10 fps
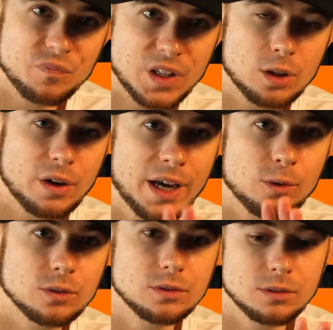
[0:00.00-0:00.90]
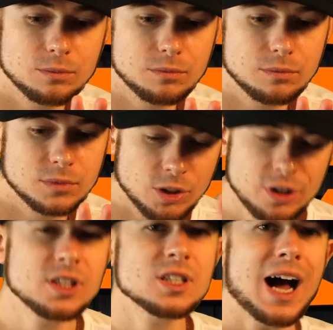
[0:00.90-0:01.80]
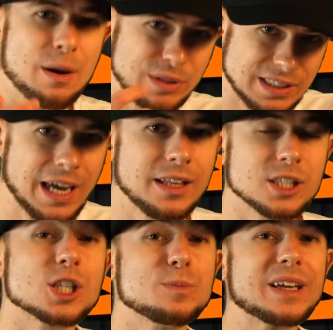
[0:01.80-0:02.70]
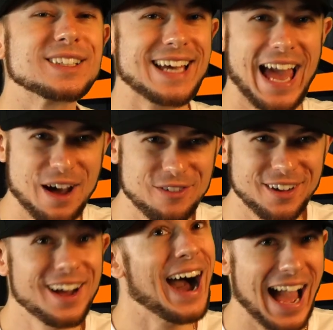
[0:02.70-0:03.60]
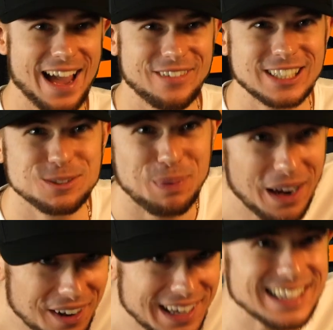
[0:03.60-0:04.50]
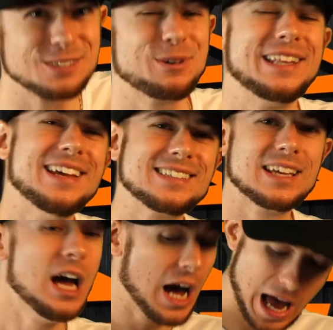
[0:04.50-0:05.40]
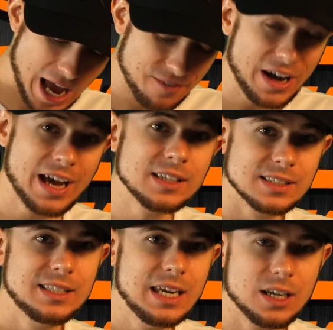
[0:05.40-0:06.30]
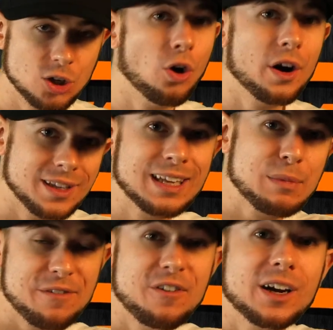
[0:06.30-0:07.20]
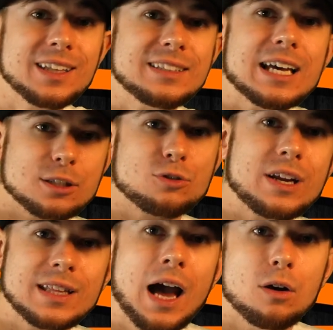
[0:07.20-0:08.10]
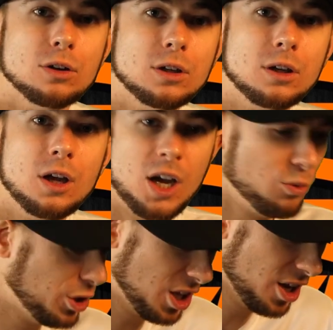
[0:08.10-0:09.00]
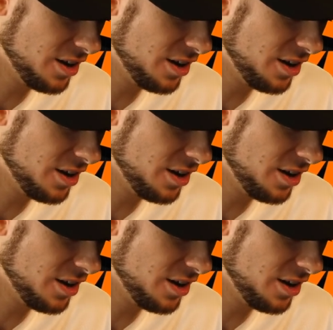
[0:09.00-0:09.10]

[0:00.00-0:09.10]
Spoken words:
you know, the reason I'm saying this is because I have experience with this. I have a SD card in my fucking desk right now with